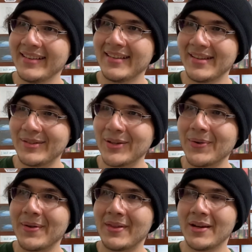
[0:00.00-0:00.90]
So
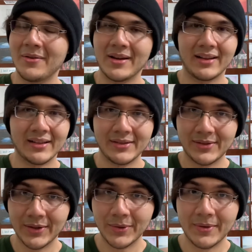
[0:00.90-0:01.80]
ethereal and
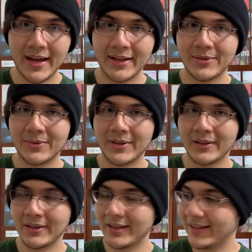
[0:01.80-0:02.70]
so
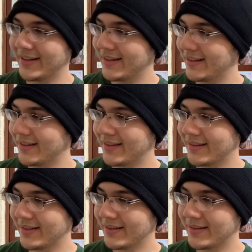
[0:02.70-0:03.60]
natural.
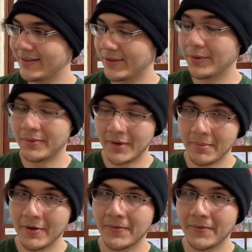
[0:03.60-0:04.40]
So dreamy, of